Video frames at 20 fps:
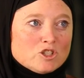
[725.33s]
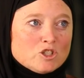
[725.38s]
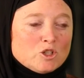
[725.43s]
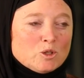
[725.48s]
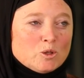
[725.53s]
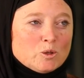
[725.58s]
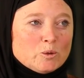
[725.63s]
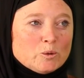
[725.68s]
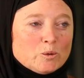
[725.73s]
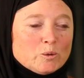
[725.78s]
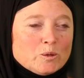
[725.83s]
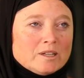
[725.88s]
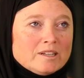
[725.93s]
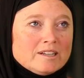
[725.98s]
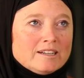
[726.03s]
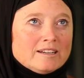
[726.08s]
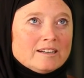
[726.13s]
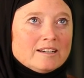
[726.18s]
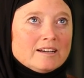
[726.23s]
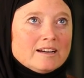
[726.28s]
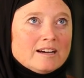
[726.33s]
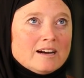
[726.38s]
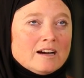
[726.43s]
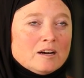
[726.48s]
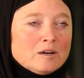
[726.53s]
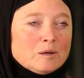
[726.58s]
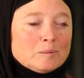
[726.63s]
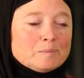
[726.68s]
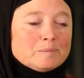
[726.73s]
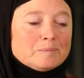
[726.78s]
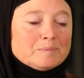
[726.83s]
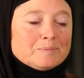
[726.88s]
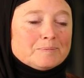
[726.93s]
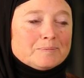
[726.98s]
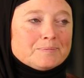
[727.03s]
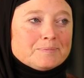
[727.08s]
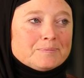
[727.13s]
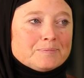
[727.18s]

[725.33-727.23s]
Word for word: to, um,